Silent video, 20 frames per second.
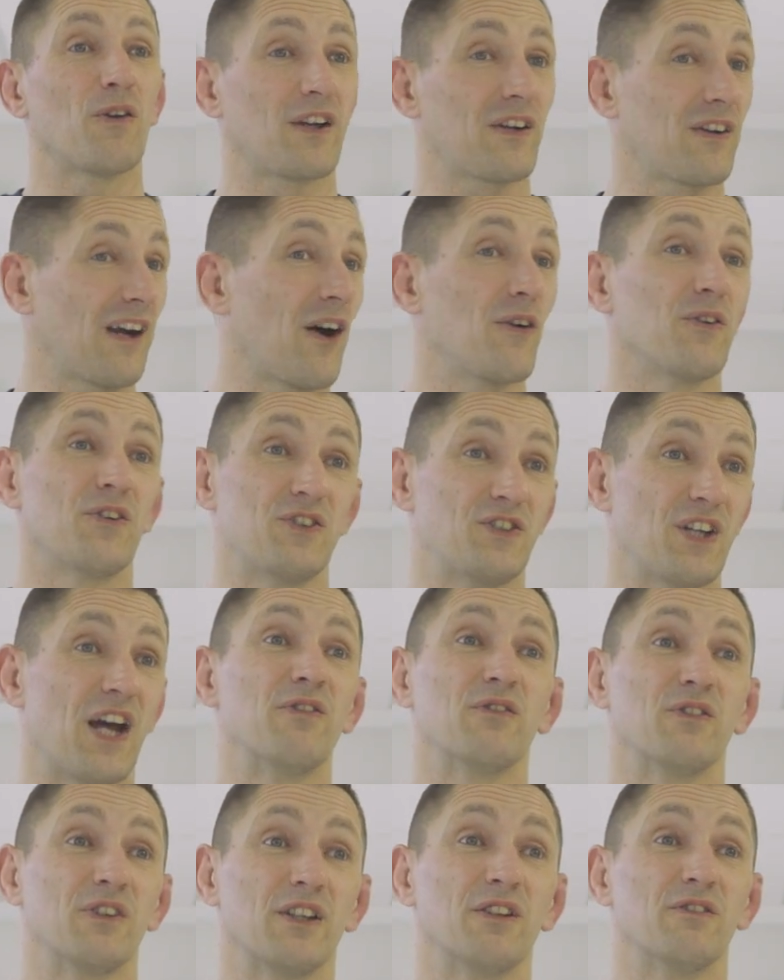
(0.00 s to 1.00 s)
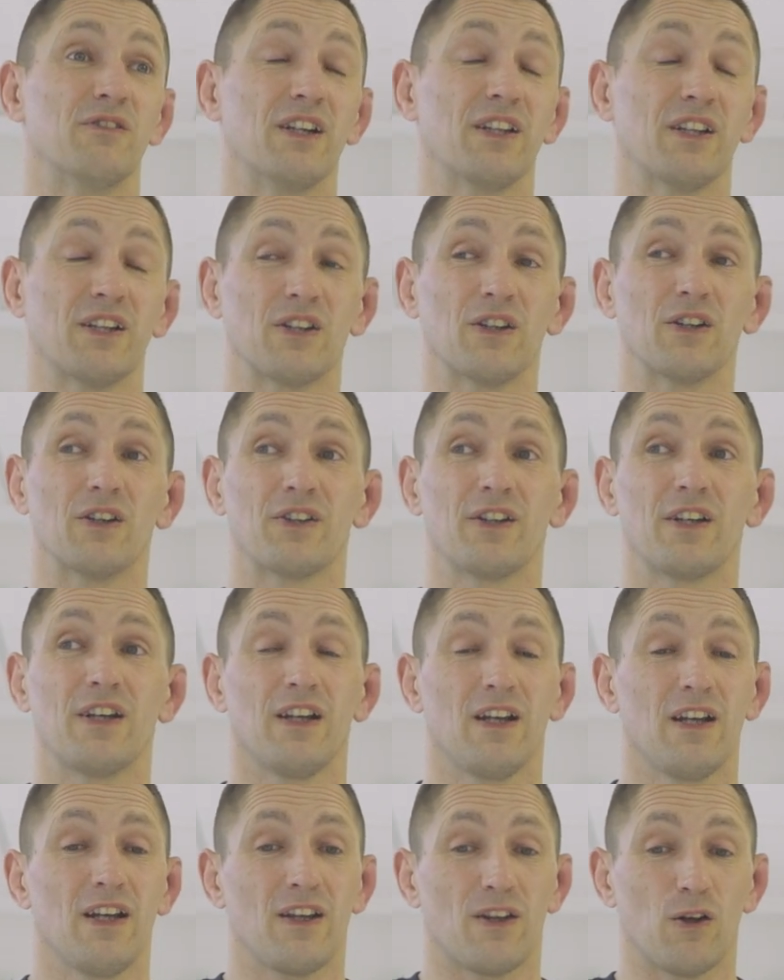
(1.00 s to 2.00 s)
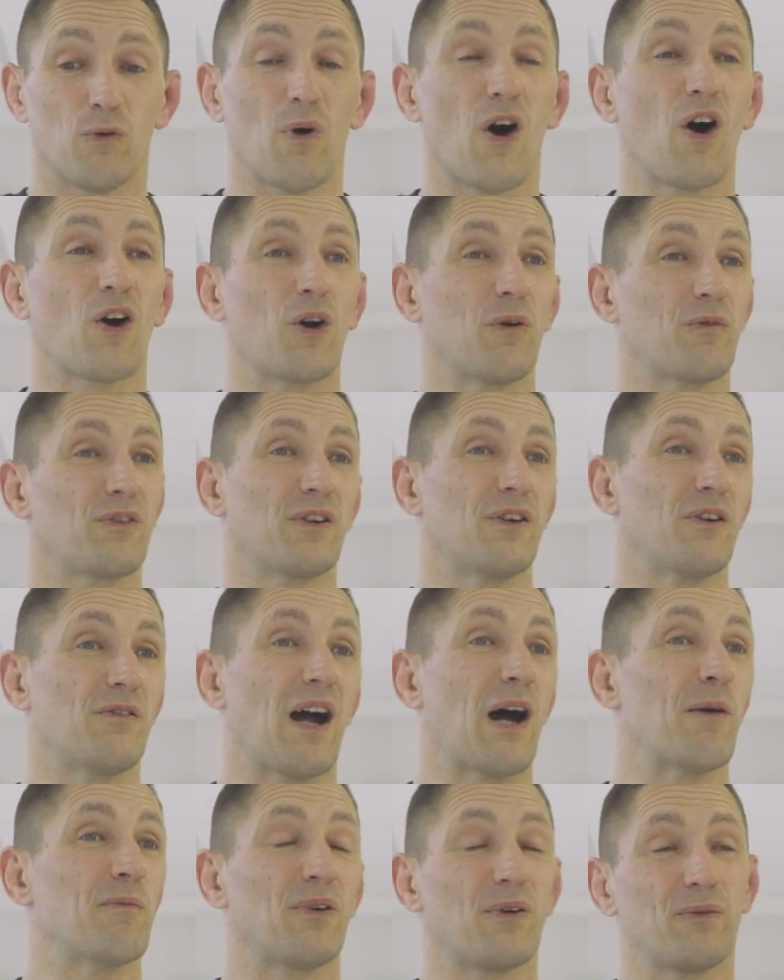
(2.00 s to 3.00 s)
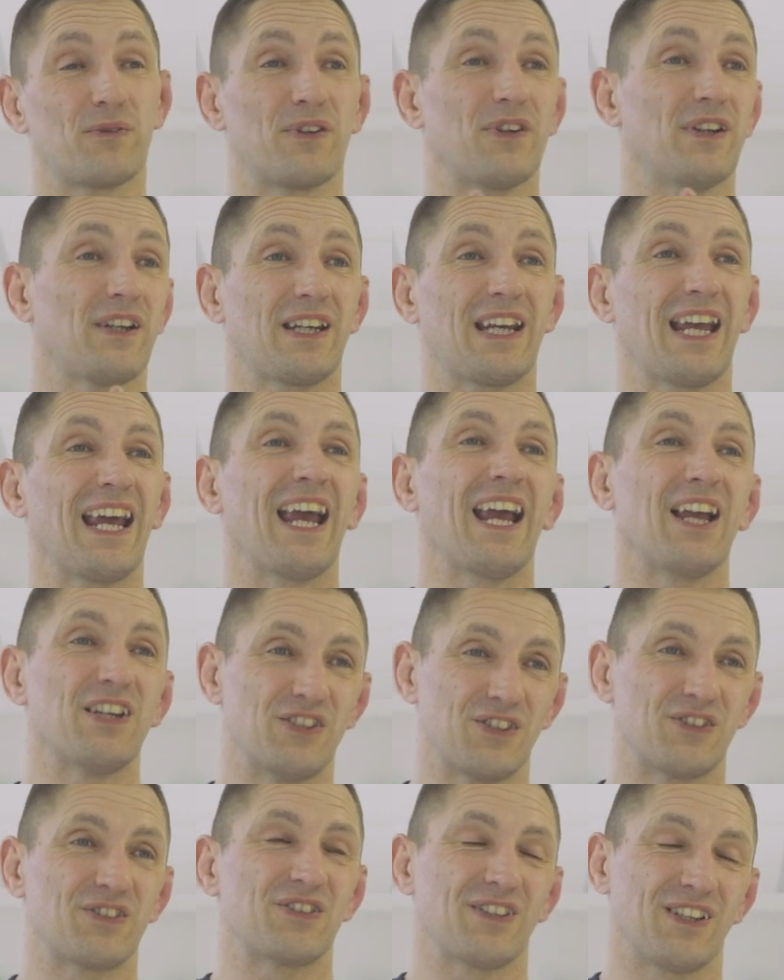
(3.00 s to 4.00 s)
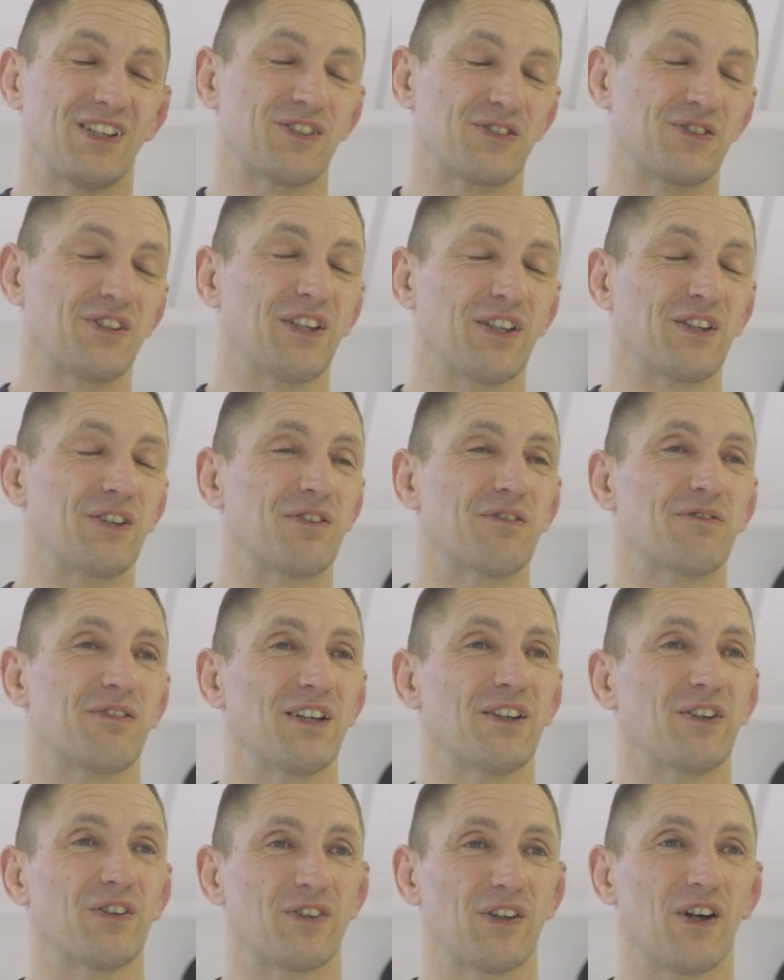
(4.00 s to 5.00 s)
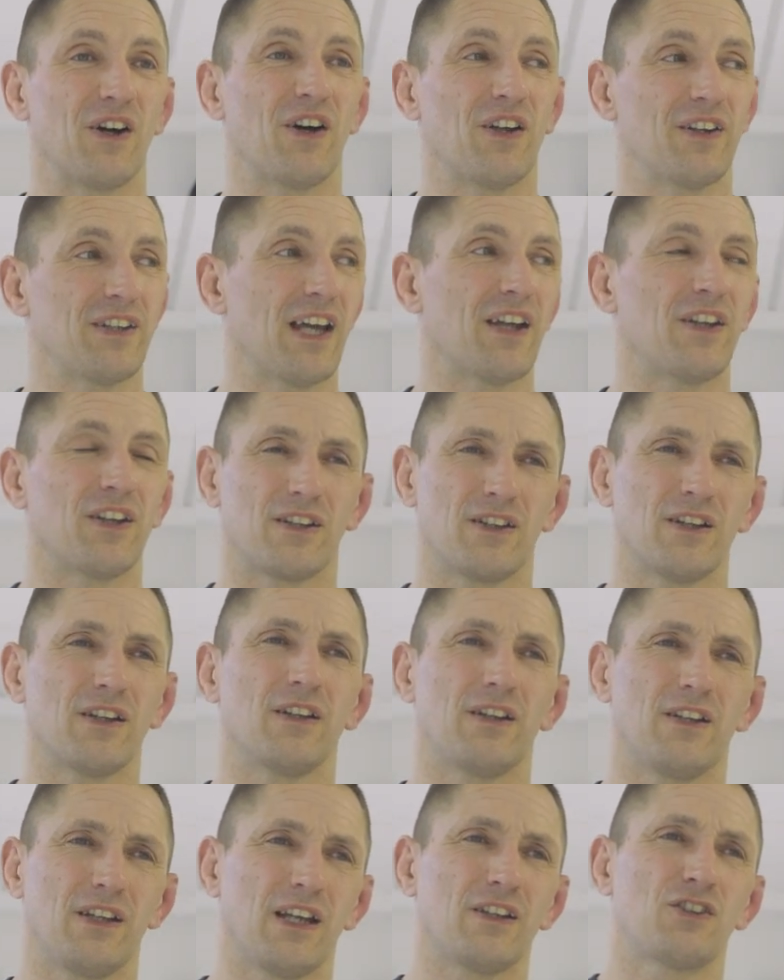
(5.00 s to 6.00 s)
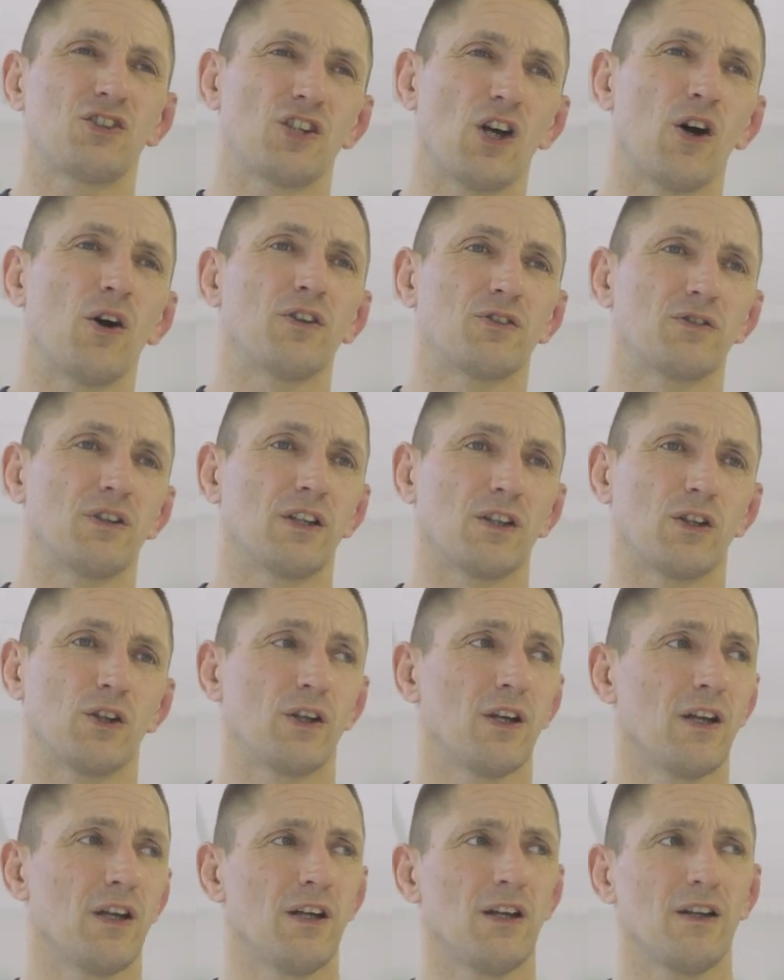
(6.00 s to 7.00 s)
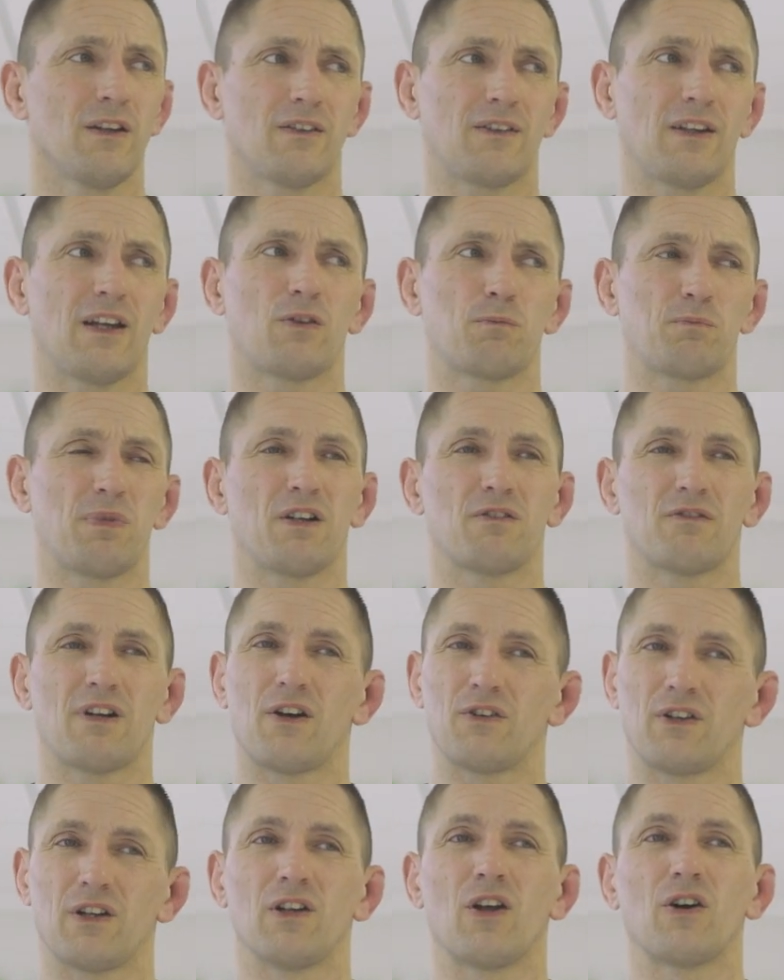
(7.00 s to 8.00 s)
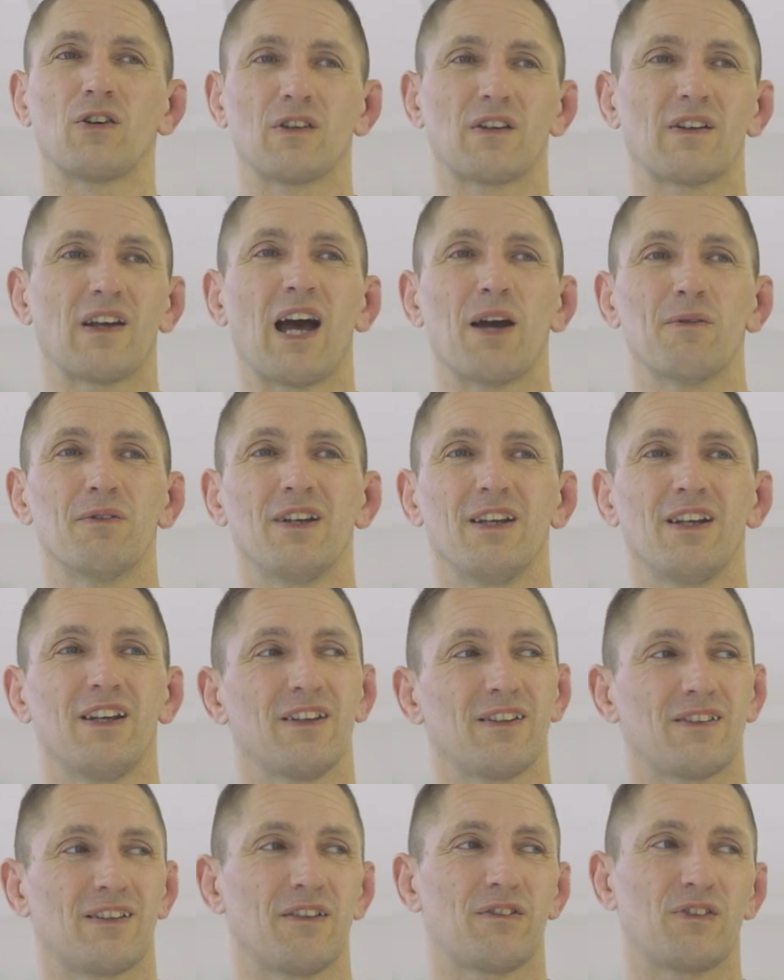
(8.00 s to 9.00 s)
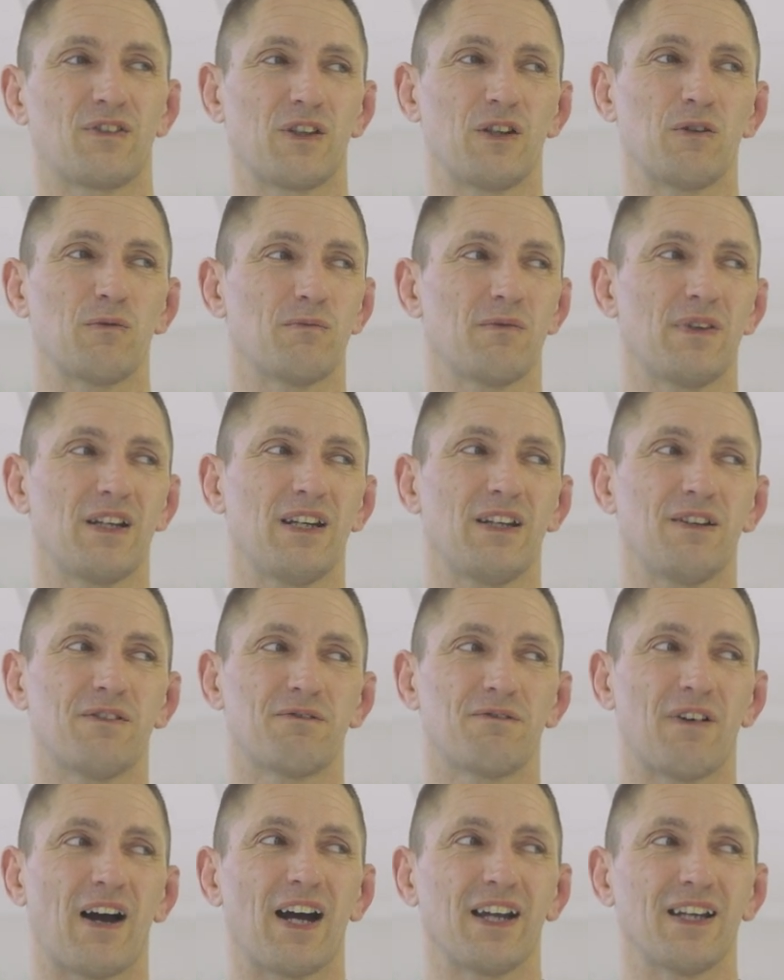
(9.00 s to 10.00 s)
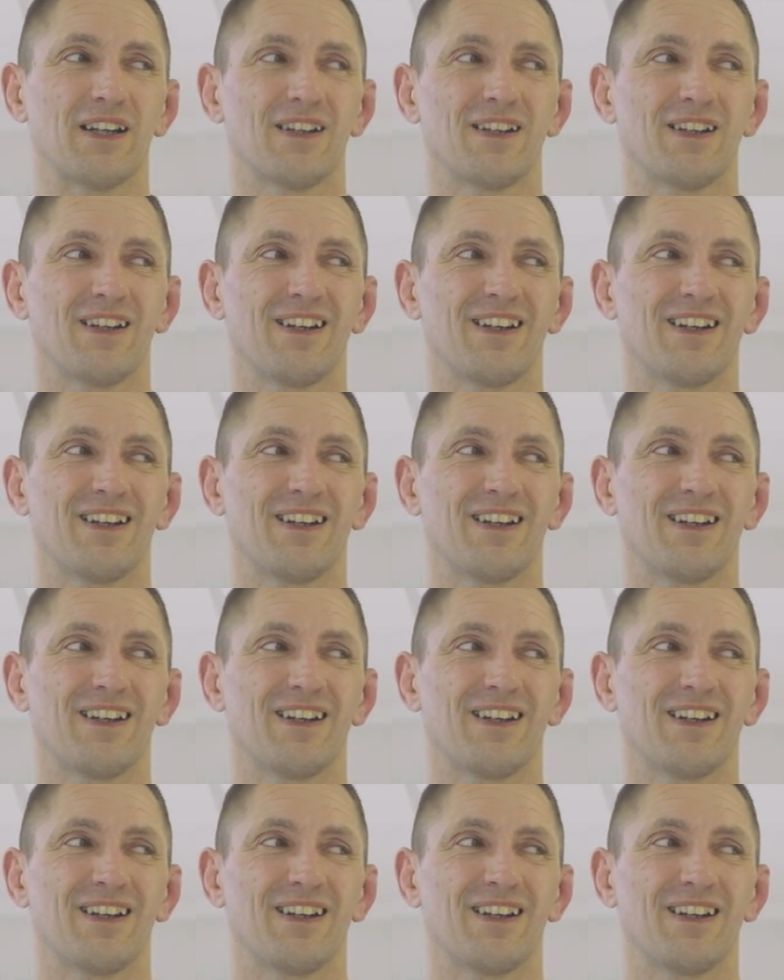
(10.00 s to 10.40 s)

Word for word: The crowd's generally really good. The walk up to the ramp, up to the cage, is, it's really good feel. So yeah, the, the, the show is really good. Safe's been around a long time. Safe's seen me fight.